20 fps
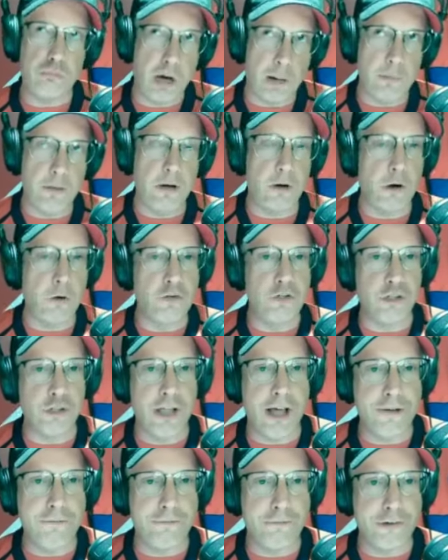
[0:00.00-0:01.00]
probably around
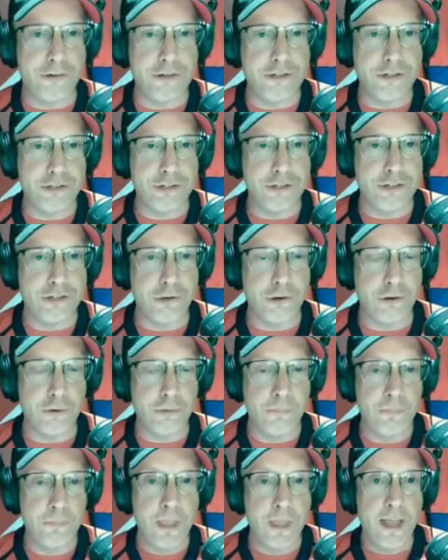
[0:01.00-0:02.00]
July 1st or
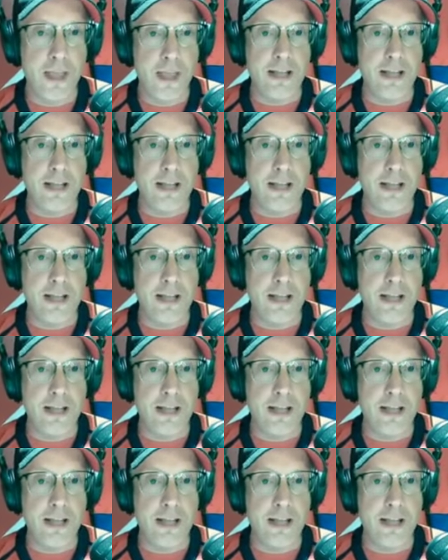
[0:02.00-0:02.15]
so,